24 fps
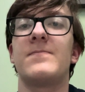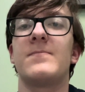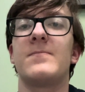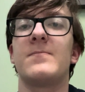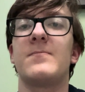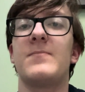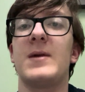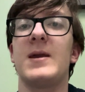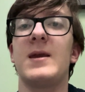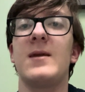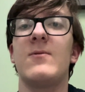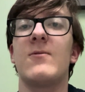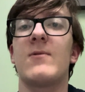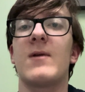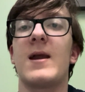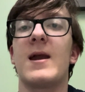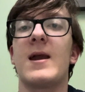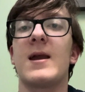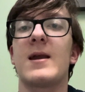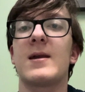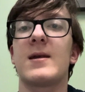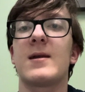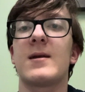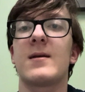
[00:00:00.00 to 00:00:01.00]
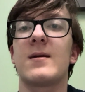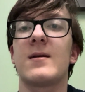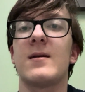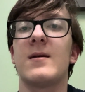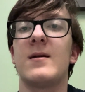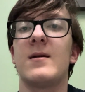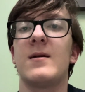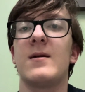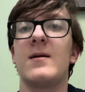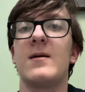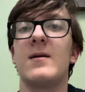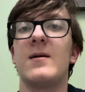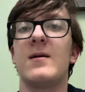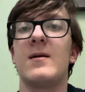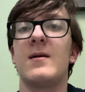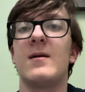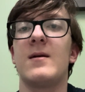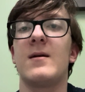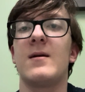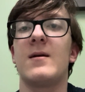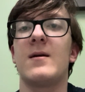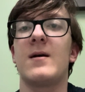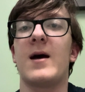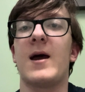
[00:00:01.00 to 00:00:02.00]
big wreck.
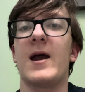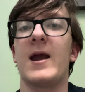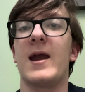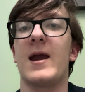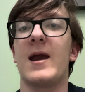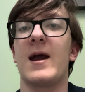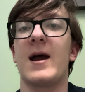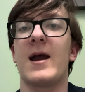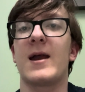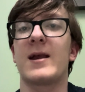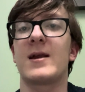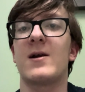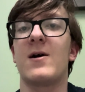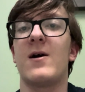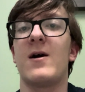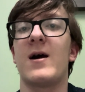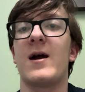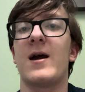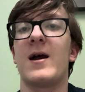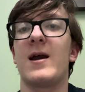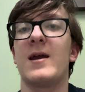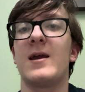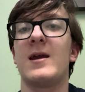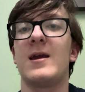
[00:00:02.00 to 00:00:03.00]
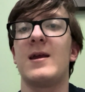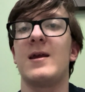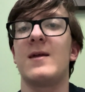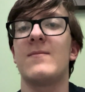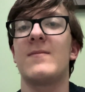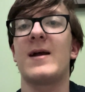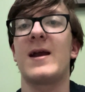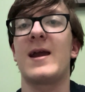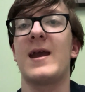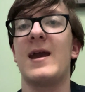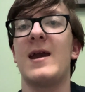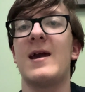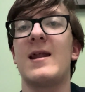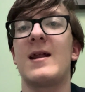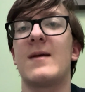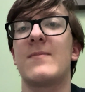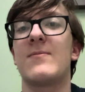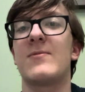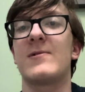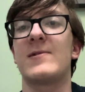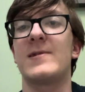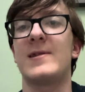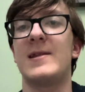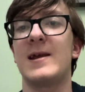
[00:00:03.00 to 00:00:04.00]
I in my head I
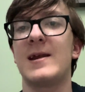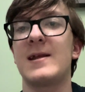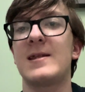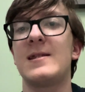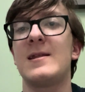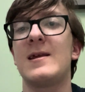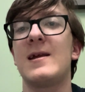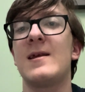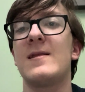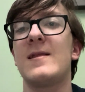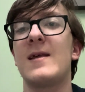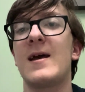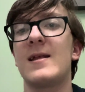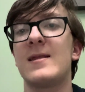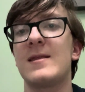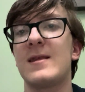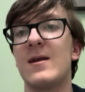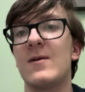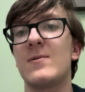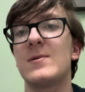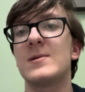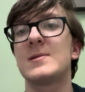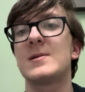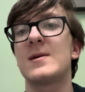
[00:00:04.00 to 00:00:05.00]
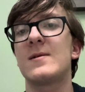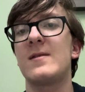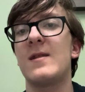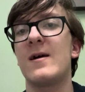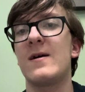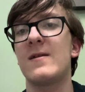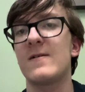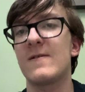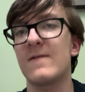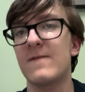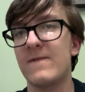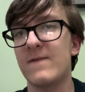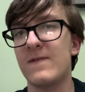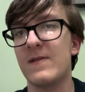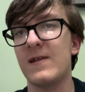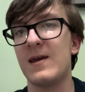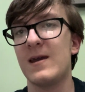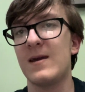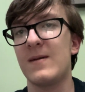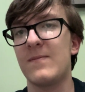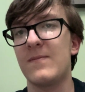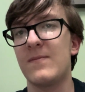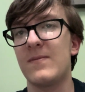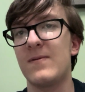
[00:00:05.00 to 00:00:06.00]
predicted that there was another
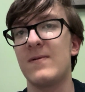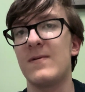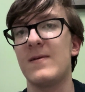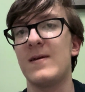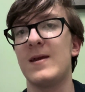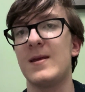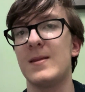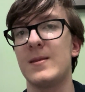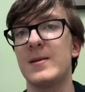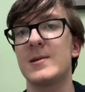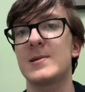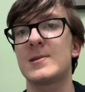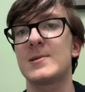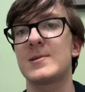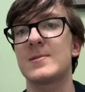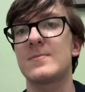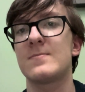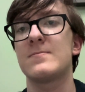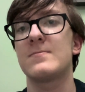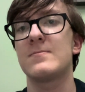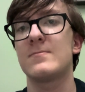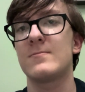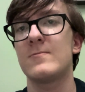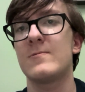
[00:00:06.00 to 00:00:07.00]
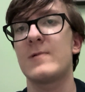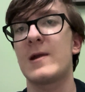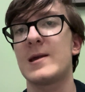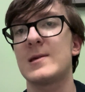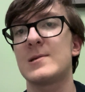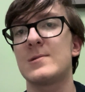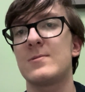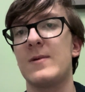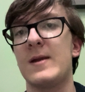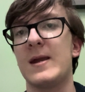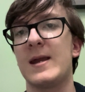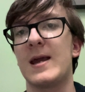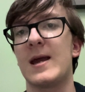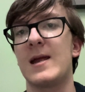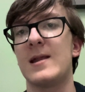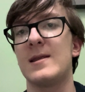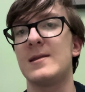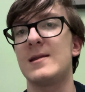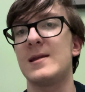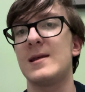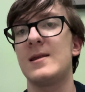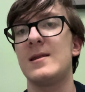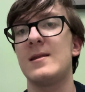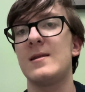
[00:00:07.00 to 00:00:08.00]
flip in this race
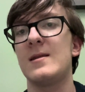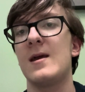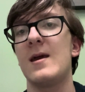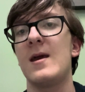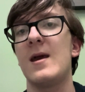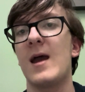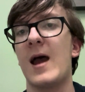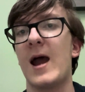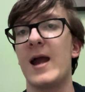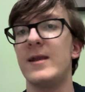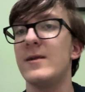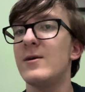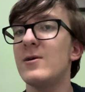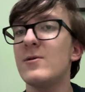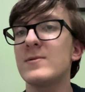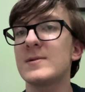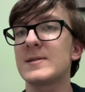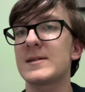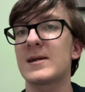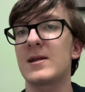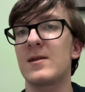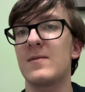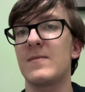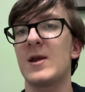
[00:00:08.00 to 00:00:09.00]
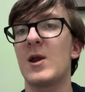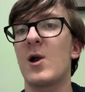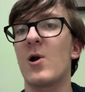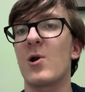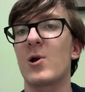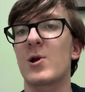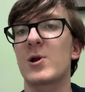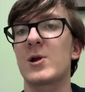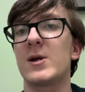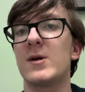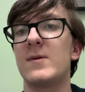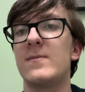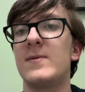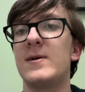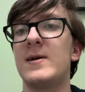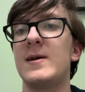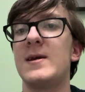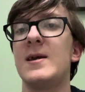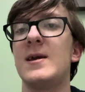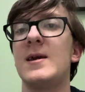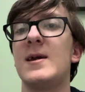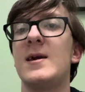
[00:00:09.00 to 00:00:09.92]
weekend. I knew it wasn't gonna be ARCA, but